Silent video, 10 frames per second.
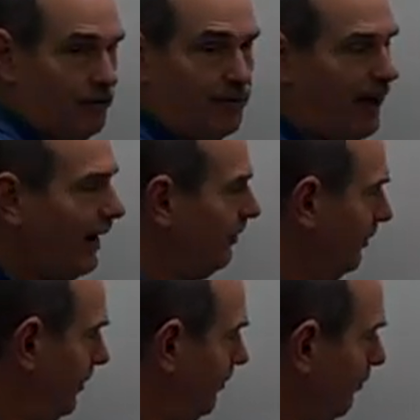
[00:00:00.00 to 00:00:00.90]
a
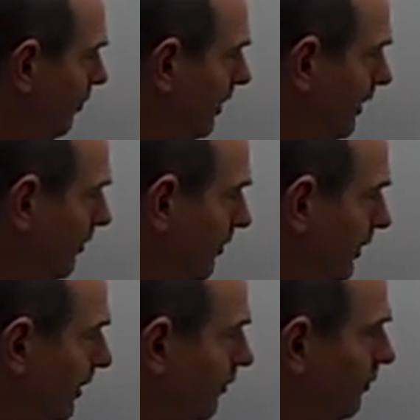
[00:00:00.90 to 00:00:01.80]
factor of one of
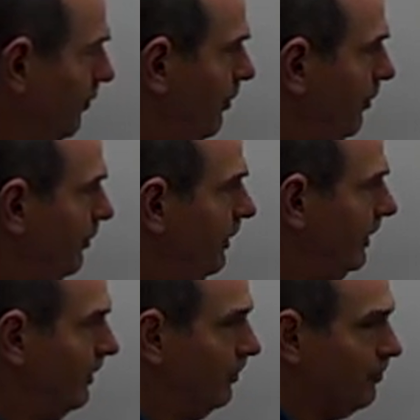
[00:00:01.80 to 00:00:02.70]
these
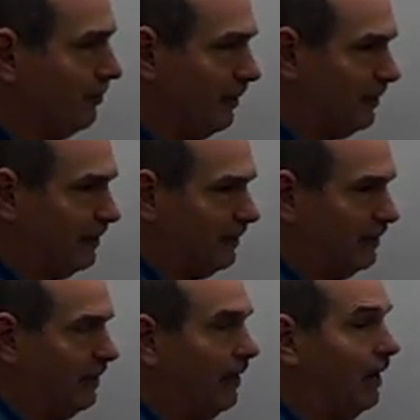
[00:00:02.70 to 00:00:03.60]
3, and you should be
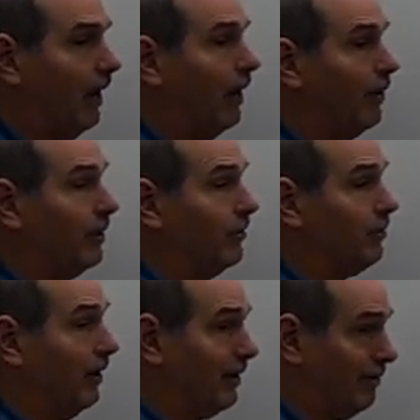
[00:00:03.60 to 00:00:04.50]
thinking, oh, he's
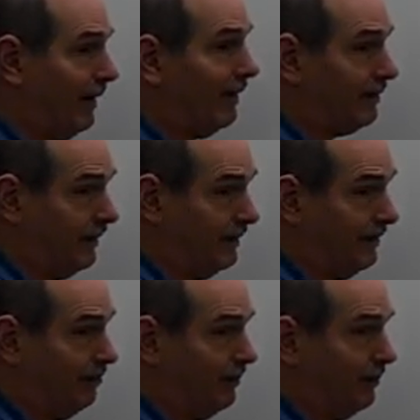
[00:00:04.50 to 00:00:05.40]
talking about the
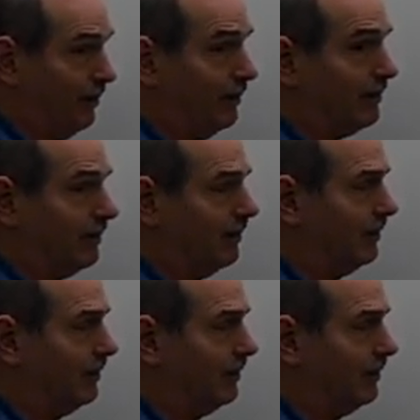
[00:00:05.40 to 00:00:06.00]
number,